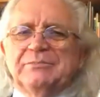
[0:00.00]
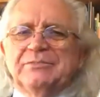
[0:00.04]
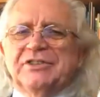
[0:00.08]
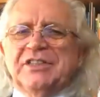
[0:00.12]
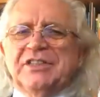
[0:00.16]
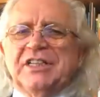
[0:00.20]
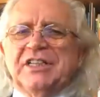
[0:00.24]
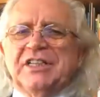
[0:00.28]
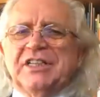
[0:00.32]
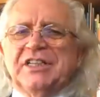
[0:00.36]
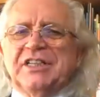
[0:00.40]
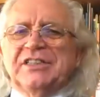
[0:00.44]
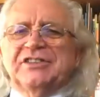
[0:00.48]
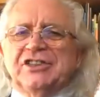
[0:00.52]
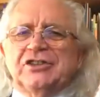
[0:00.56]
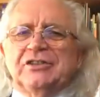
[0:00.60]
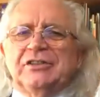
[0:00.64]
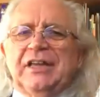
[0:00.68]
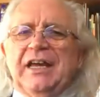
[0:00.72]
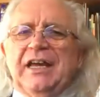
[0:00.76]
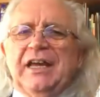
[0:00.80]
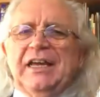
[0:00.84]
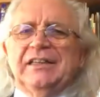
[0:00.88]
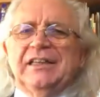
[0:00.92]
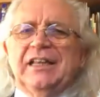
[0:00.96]

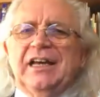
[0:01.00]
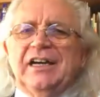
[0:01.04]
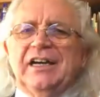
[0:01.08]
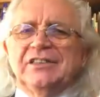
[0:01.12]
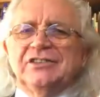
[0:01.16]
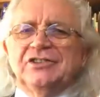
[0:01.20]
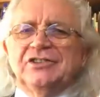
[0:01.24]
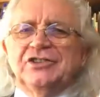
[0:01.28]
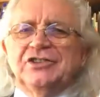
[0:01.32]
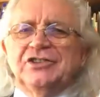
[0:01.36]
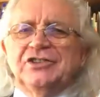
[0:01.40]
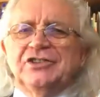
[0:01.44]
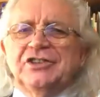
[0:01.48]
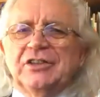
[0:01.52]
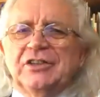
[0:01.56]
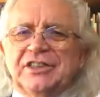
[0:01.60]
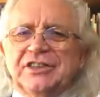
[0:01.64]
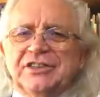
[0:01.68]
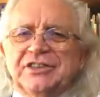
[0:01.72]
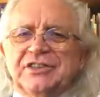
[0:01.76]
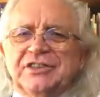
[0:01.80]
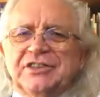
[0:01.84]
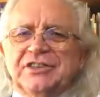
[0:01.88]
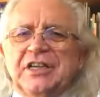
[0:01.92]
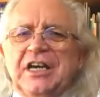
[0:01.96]
sensational headlines, you know,
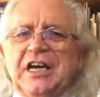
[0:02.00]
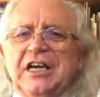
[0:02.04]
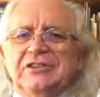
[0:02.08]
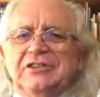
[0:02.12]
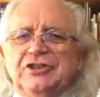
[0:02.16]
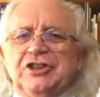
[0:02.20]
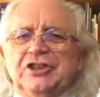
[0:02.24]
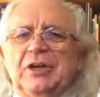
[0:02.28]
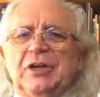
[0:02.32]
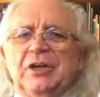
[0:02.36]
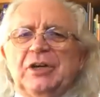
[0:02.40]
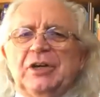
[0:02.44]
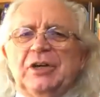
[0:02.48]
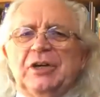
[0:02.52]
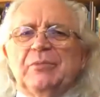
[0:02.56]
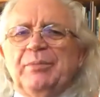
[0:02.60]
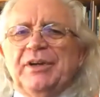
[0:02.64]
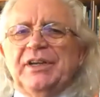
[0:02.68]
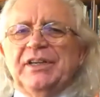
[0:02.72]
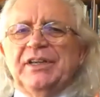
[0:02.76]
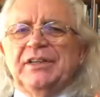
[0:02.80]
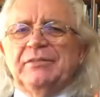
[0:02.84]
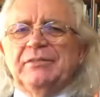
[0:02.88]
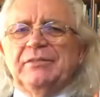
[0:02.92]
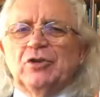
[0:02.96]
this jump
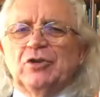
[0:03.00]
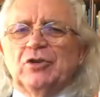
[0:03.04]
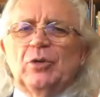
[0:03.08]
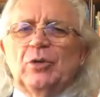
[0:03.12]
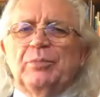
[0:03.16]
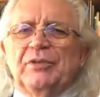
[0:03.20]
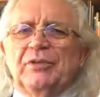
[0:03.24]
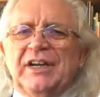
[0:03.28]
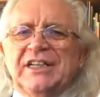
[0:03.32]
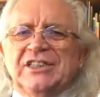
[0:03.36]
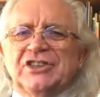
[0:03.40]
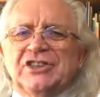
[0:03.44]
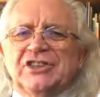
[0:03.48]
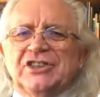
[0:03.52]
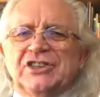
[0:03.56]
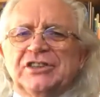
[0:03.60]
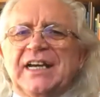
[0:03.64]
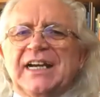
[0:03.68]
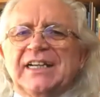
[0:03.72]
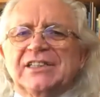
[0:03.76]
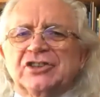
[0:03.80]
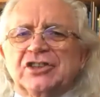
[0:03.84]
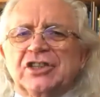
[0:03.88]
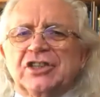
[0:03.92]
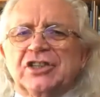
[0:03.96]
up in corporation
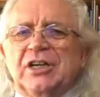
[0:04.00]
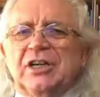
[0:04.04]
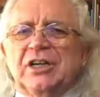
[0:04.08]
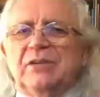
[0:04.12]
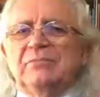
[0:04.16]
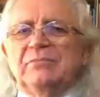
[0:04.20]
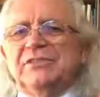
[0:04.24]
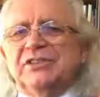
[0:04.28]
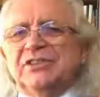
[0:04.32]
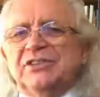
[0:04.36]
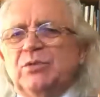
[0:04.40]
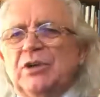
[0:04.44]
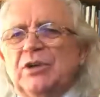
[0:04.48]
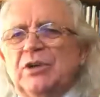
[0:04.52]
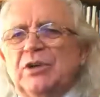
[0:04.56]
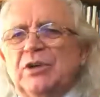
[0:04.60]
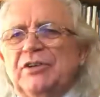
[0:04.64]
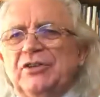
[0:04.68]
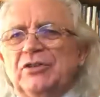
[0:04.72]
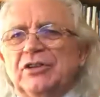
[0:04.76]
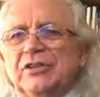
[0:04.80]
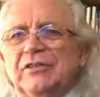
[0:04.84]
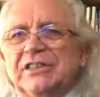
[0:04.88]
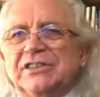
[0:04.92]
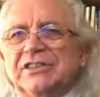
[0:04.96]
tax, companies worried
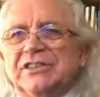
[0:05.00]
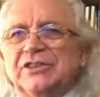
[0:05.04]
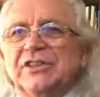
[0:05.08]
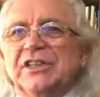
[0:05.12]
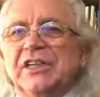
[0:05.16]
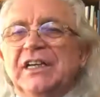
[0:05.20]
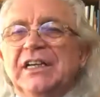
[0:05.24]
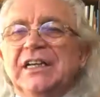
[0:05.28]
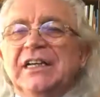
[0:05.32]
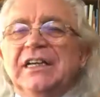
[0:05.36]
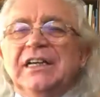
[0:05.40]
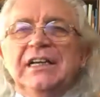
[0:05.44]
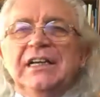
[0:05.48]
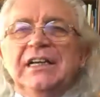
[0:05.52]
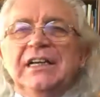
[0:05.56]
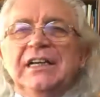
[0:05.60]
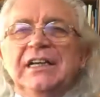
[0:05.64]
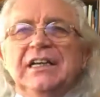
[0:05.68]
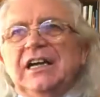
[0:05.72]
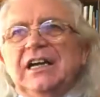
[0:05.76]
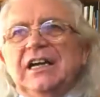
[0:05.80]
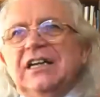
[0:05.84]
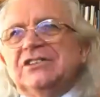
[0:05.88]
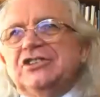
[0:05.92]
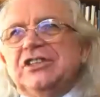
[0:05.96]
and all the rest of it.
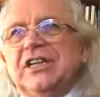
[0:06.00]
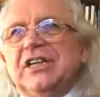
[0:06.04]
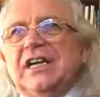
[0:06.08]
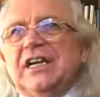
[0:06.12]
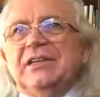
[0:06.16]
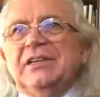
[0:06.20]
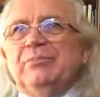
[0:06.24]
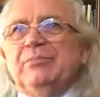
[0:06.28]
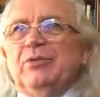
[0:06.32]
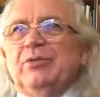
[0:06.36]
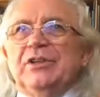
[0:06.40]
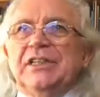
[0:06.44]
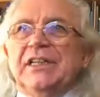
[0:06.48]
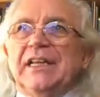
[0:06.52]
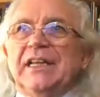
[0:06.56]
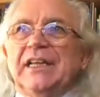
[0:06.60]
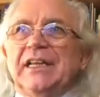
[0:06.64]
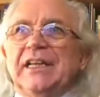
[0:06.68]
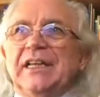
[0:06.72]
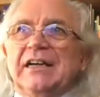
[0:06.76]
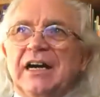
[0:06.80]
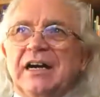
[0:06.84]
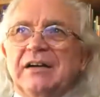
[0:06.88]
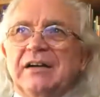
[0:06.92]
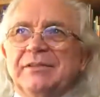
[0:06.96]
As Jacquie pointed
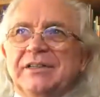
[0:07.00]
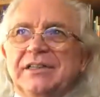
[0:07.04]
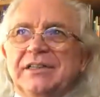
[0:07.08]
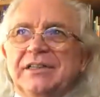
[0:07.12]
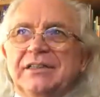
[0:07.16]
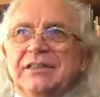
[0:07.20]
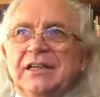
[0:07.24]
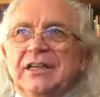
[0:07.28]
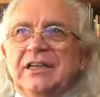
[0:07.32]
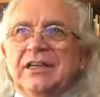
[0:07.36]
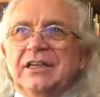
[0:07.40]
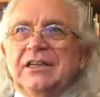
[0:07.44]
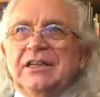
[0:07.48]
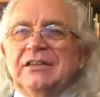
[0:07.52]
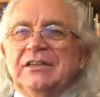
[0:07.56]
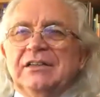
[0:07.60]
out, I mean,